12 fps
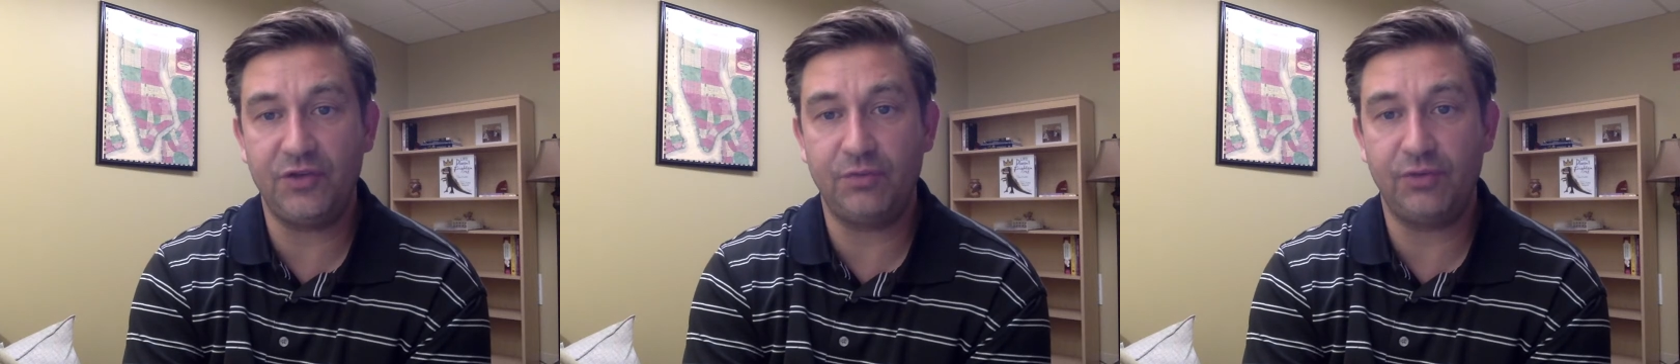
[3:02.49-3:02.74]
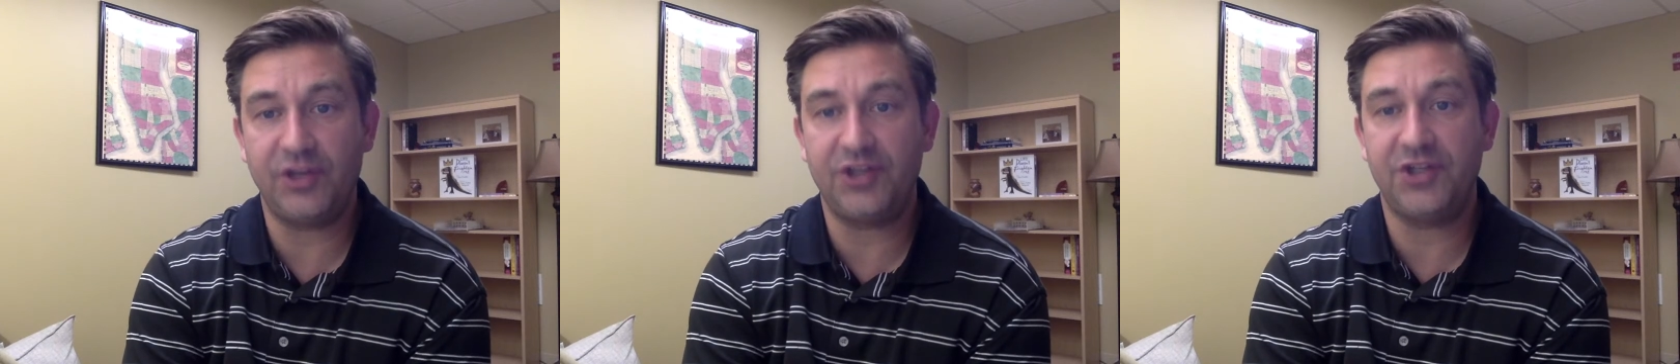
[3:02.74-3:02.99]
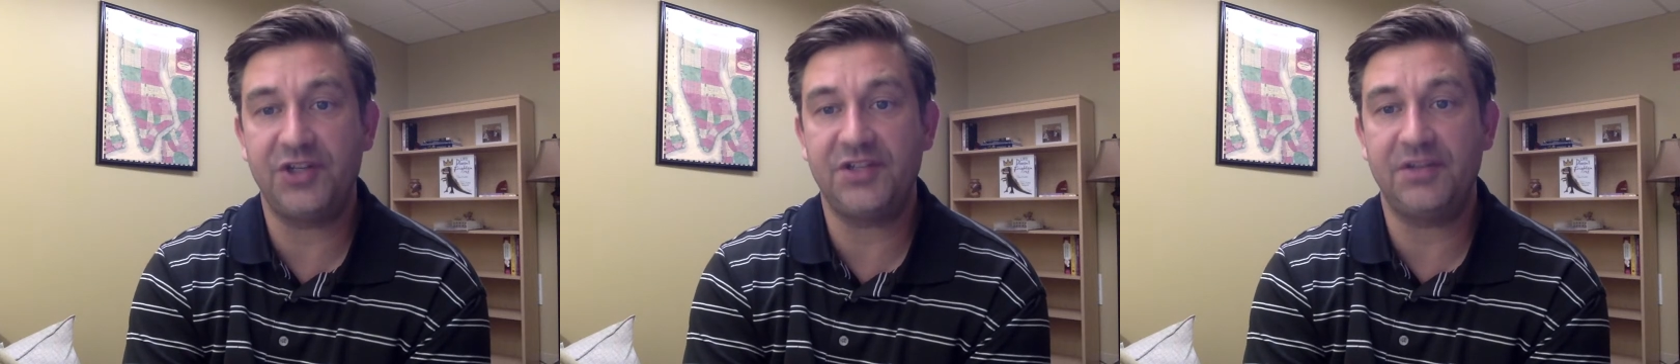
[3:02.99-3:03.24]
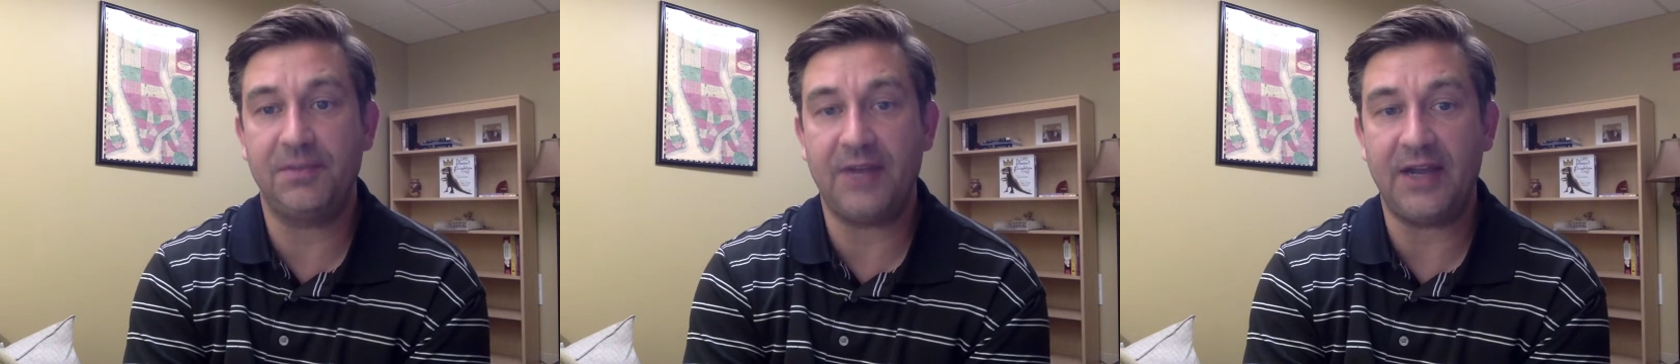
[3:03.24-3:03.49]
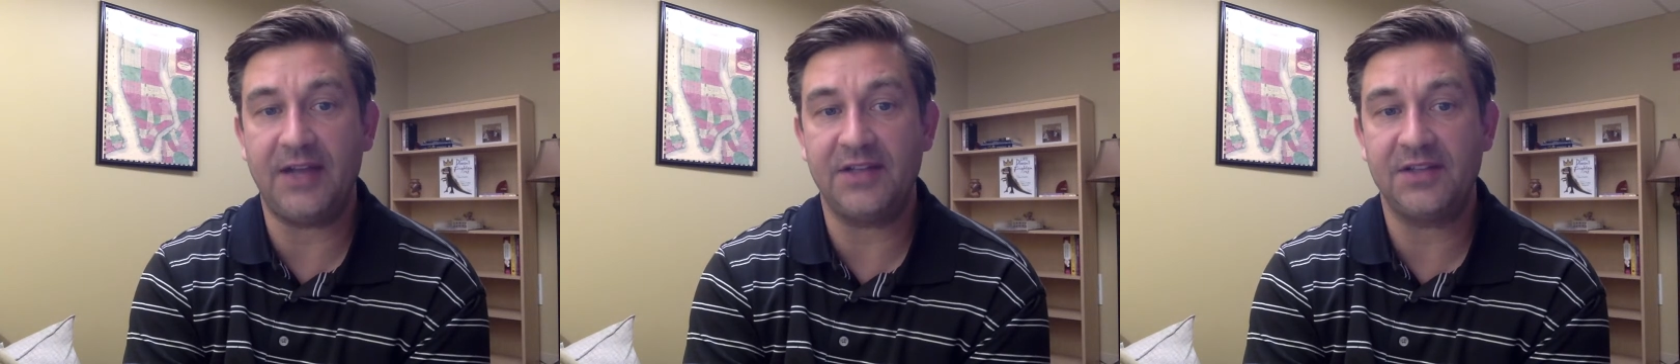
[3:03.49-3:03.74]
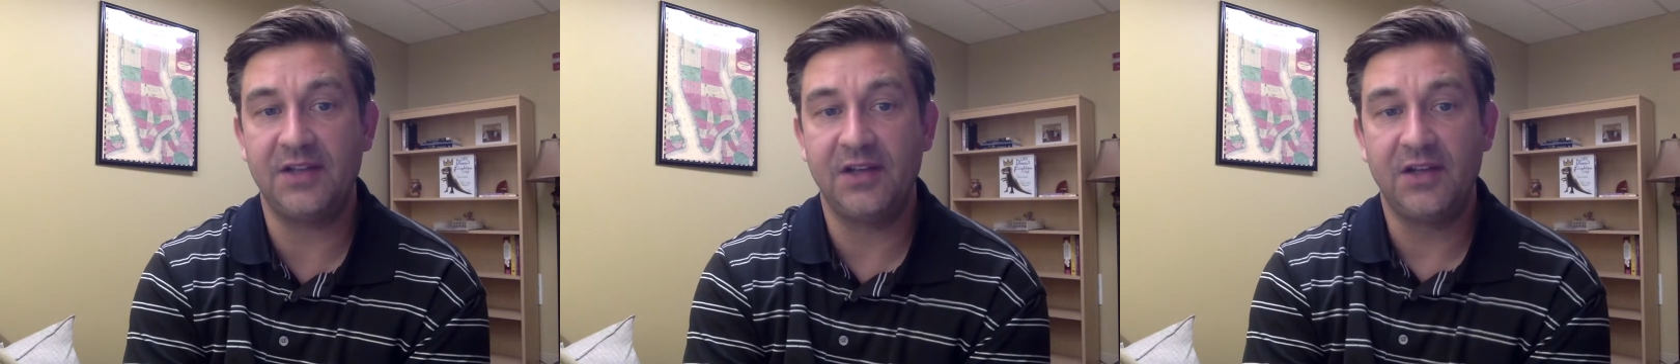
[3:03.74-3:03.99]
prejudice and
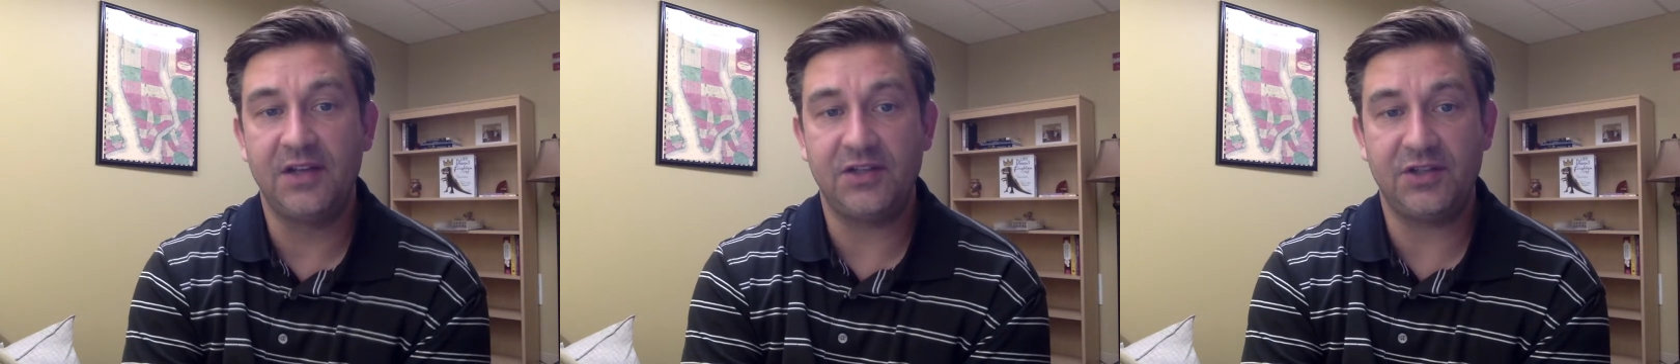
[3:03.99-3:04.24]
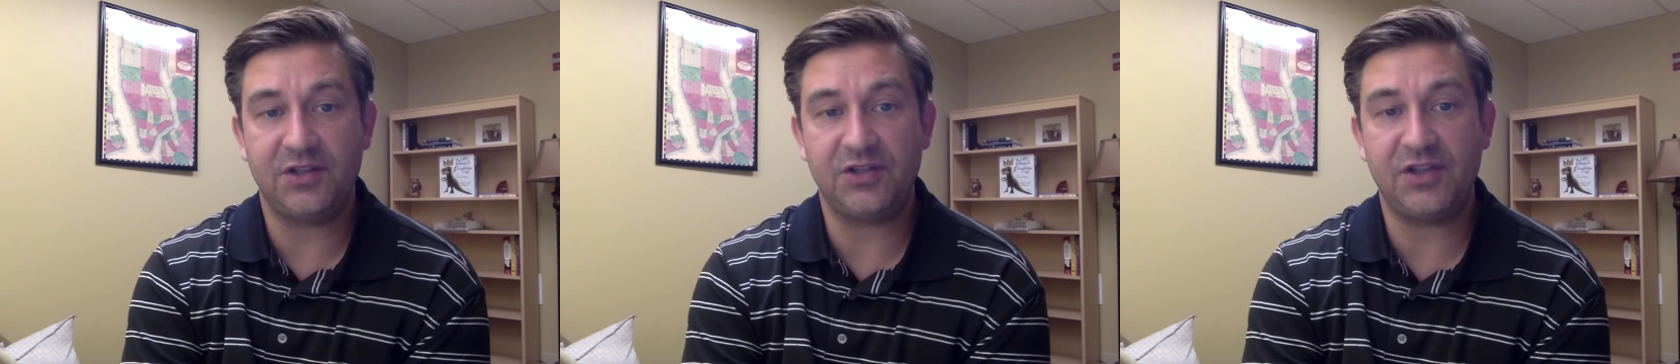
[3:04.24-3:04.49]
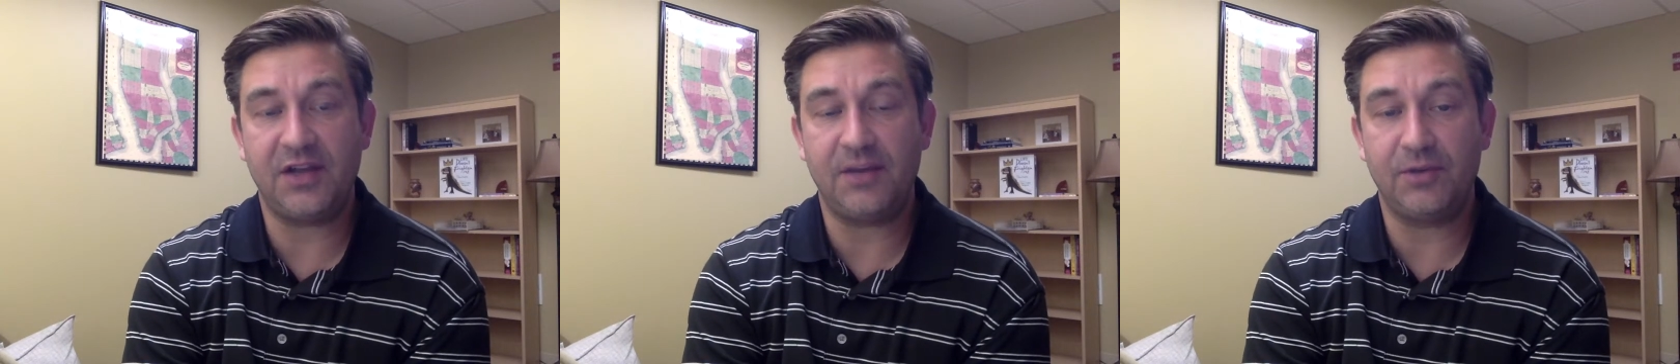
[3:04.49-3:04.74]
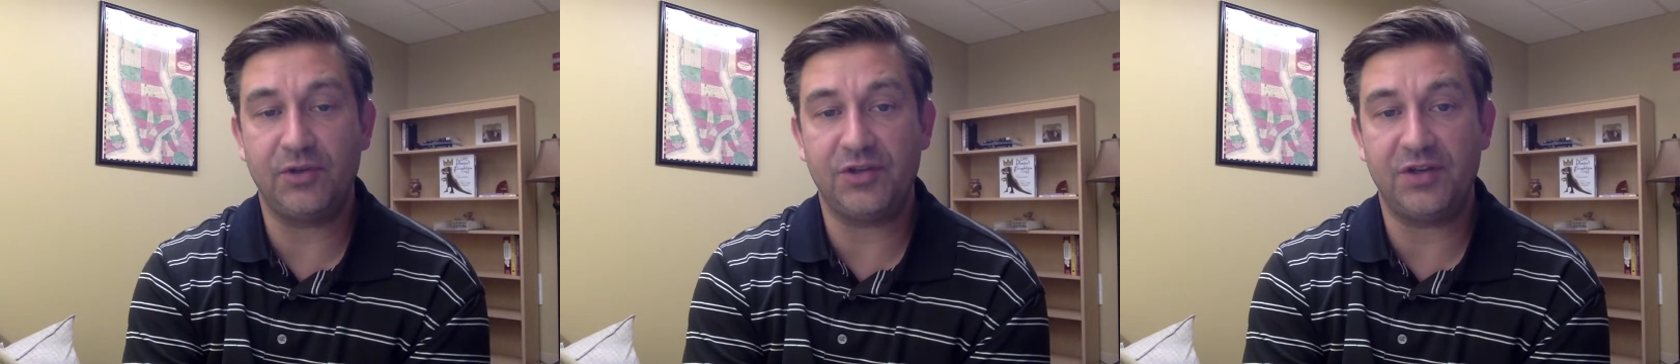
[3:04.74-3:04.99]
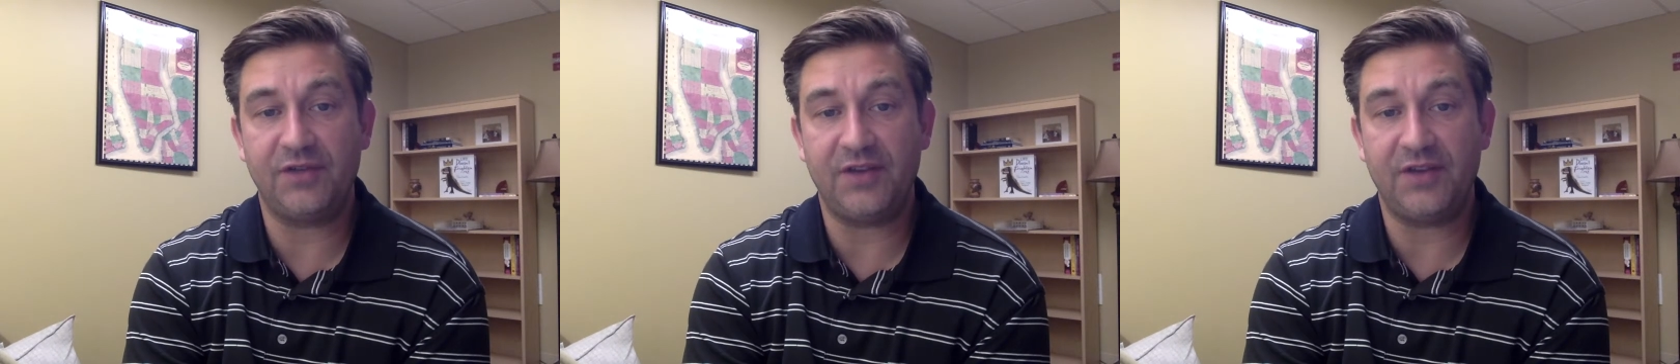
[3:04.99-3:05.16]
bias, such that a person